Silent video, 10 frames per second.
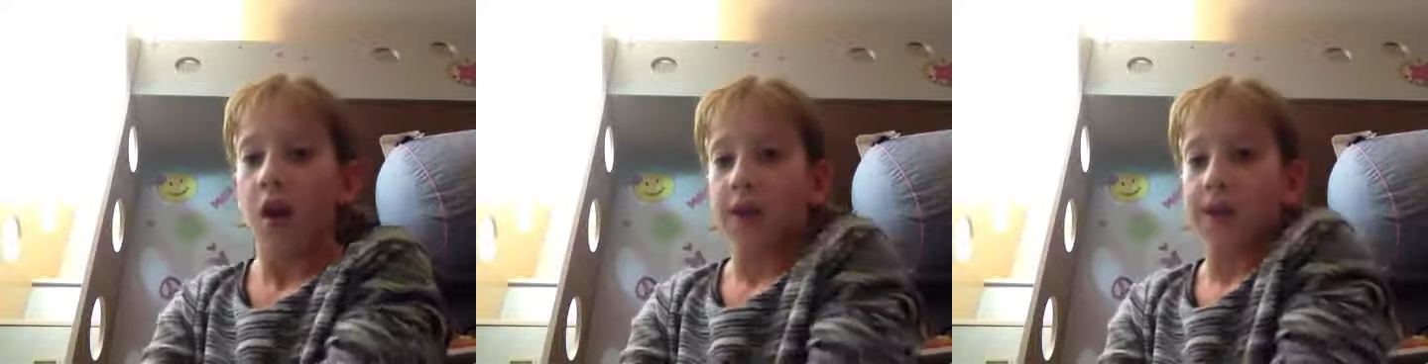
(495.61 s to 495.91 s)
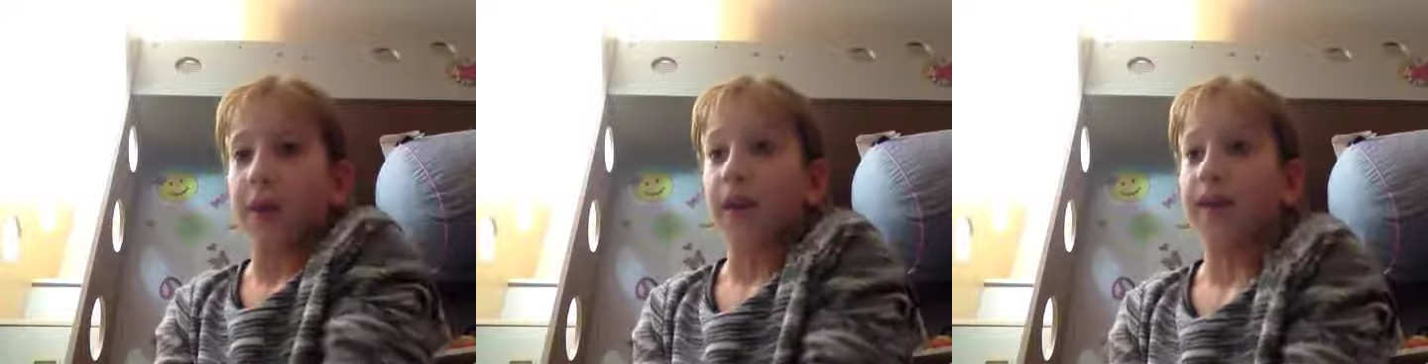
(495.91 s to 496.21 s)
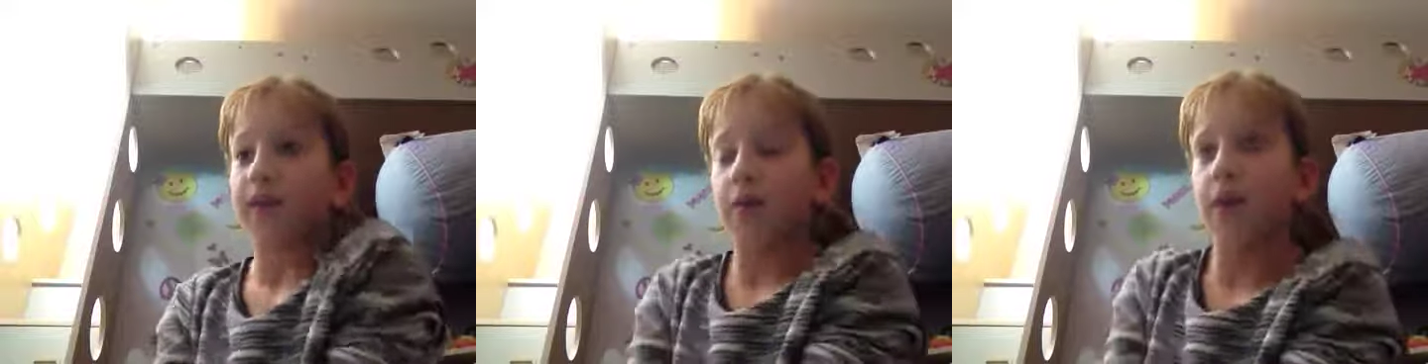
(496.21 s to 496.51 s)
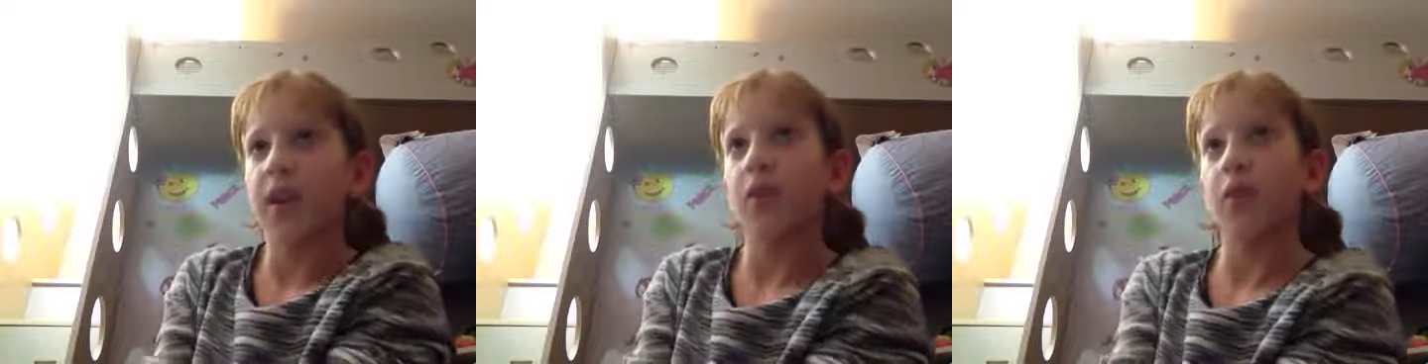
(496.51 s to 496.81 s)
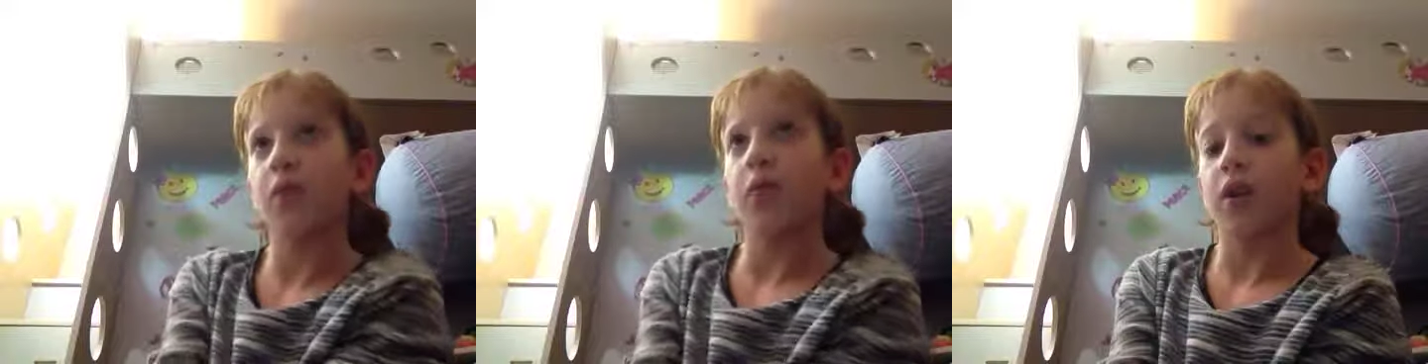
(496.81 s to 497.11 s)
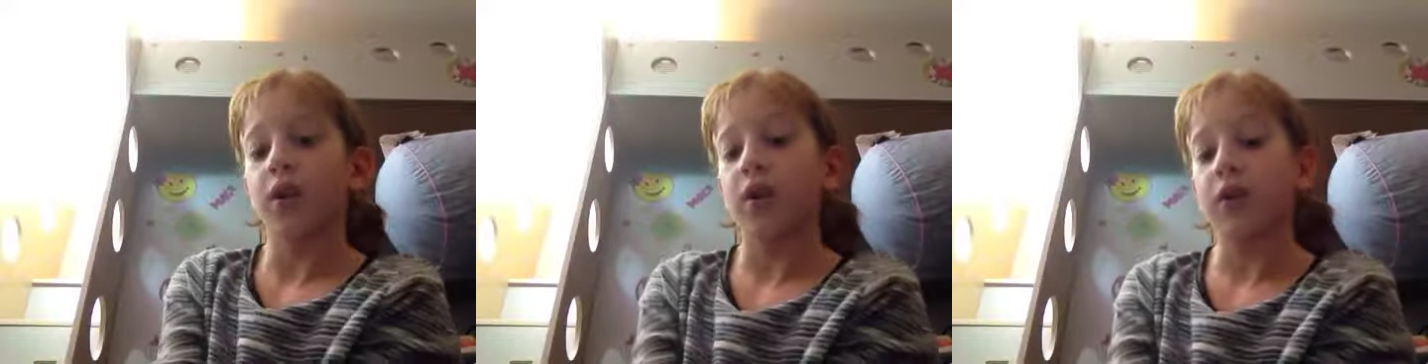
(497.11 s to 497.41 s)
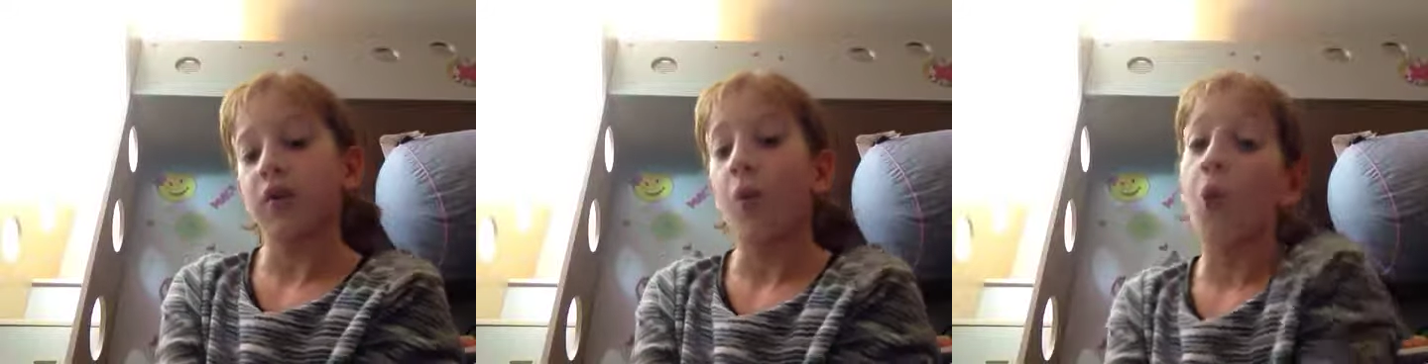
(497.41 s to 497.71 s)
Because my last communion
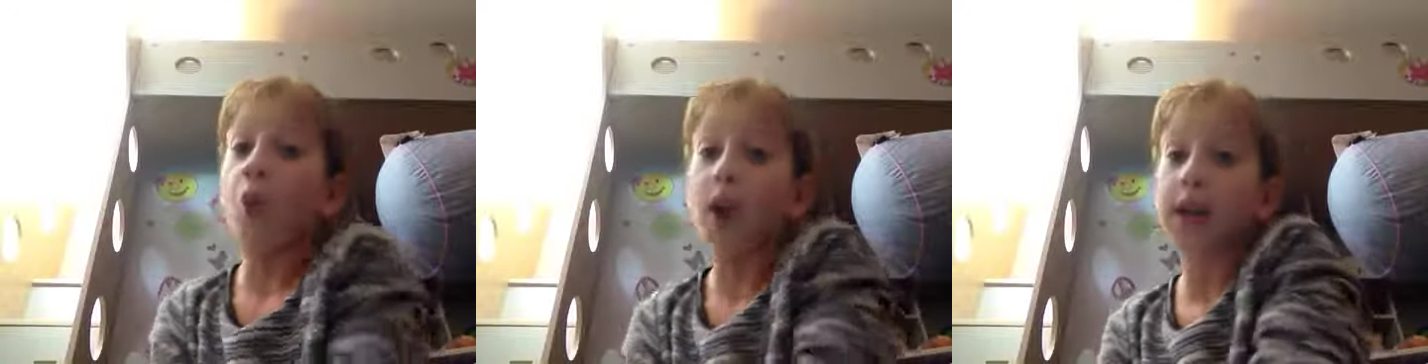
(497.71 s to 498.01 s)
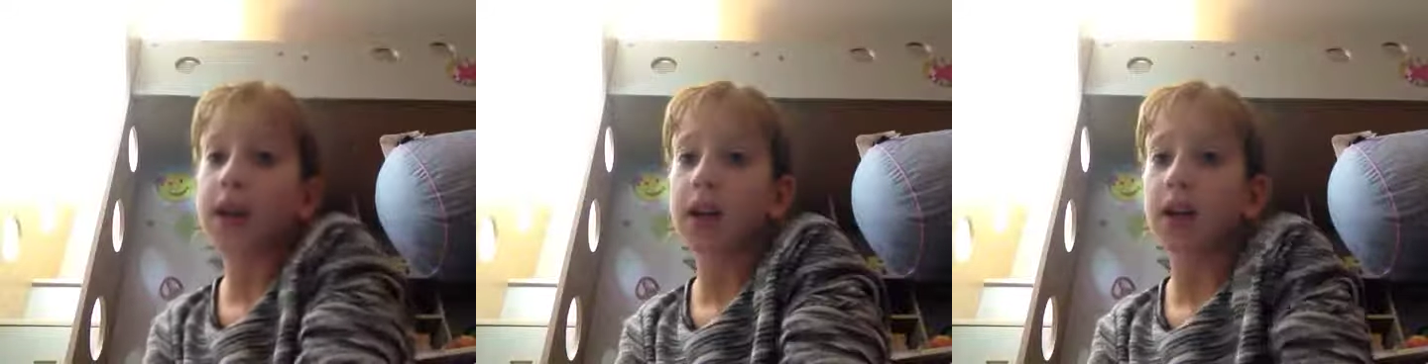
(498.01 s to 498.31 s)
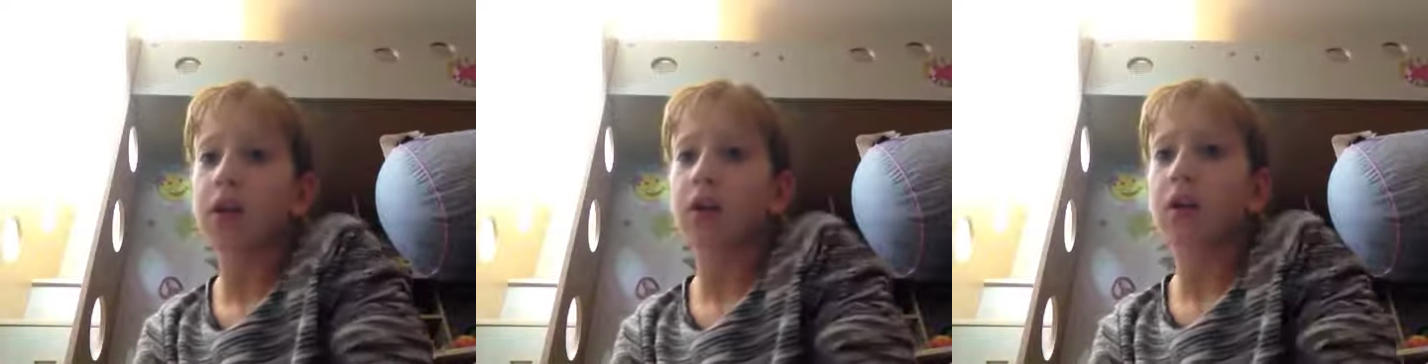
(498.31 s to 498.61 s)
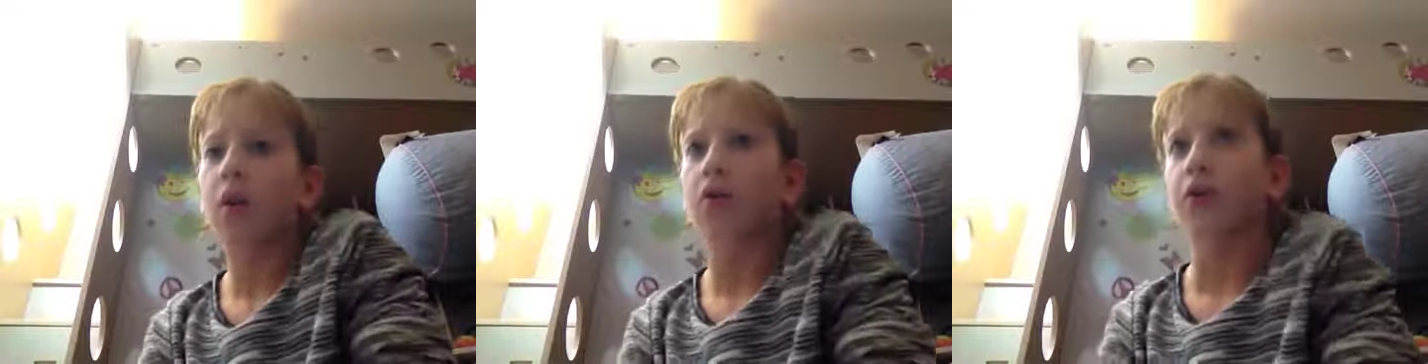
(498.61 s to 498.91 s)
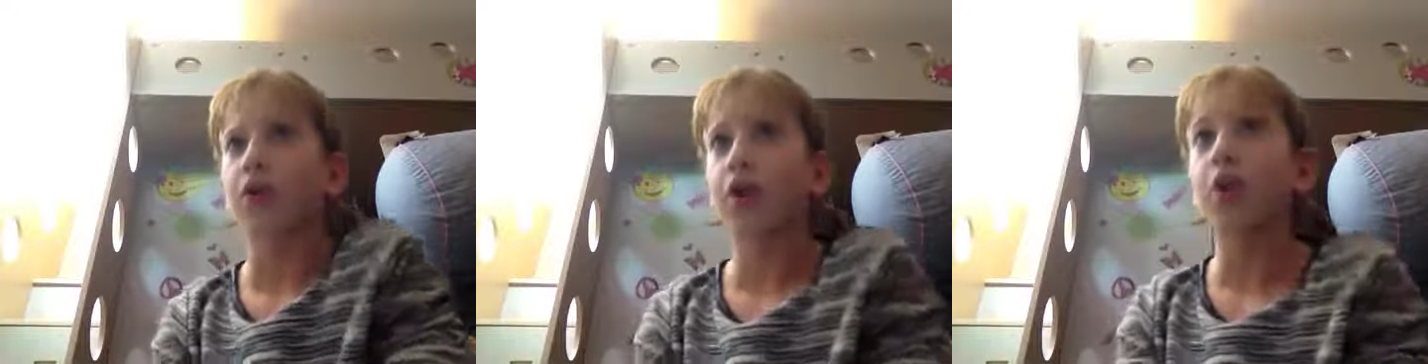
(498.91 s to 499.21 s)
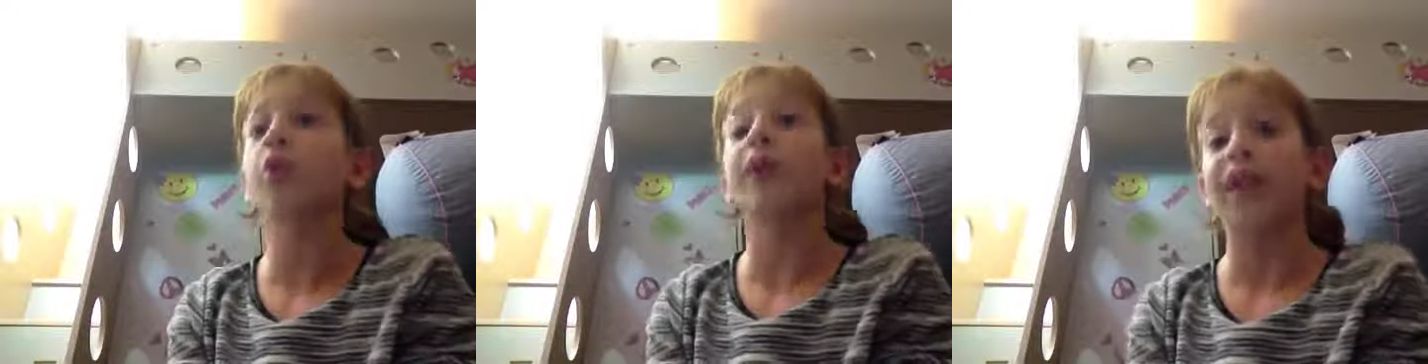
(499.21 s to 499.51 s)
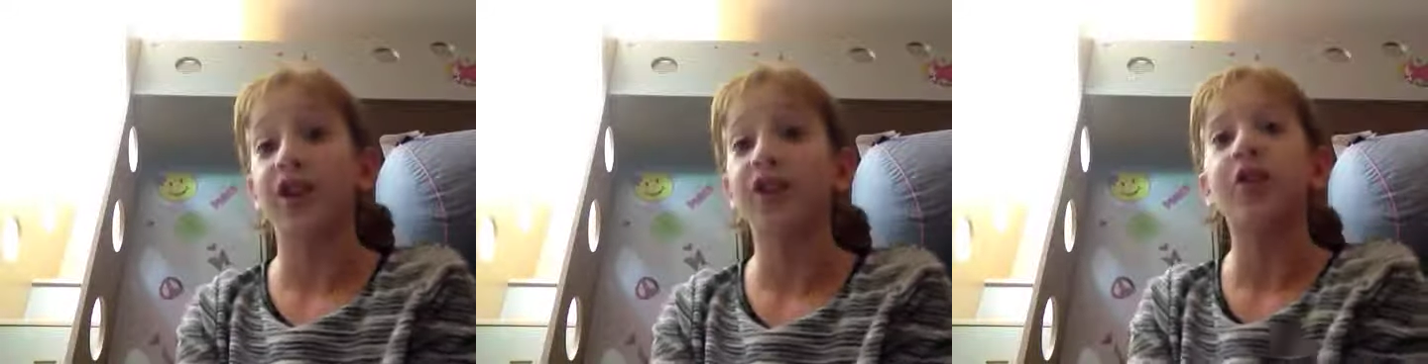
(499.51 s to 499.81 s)
was one or two
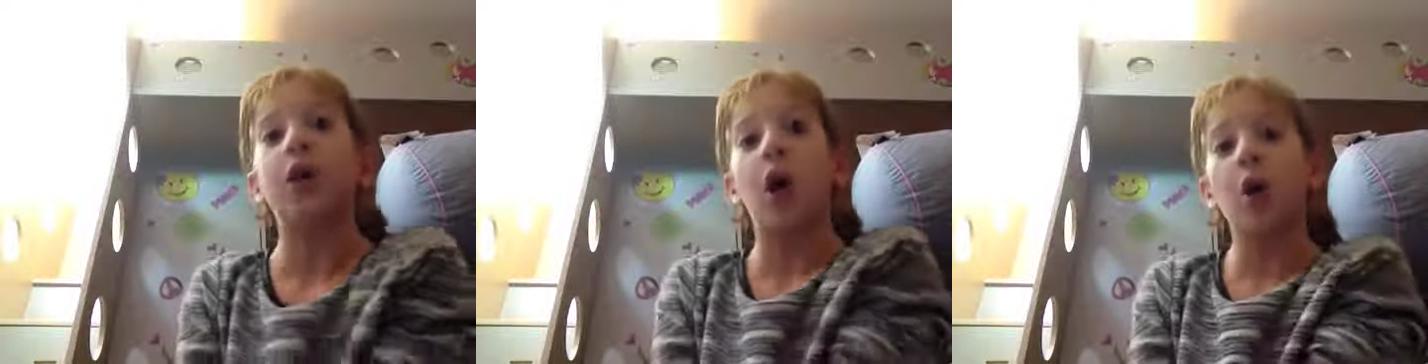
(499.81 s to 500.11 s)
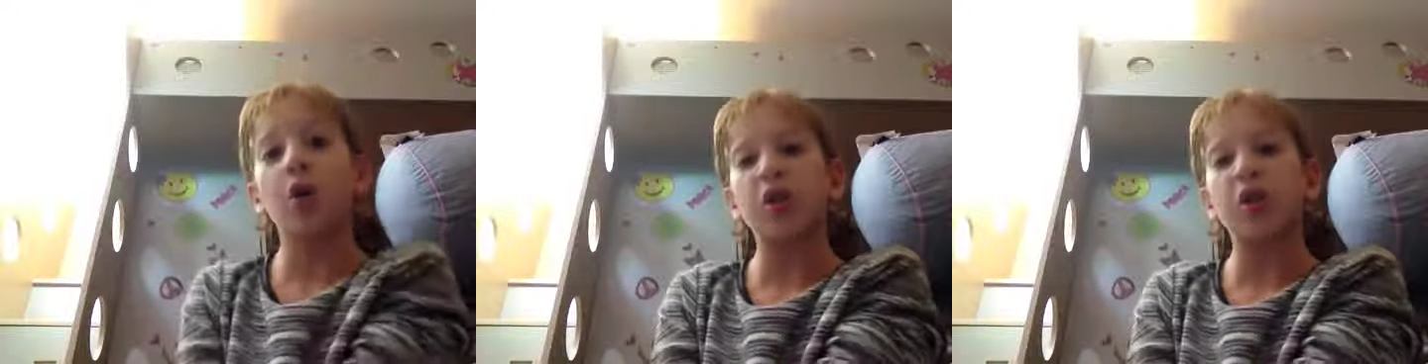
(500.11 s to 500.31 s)
years ago,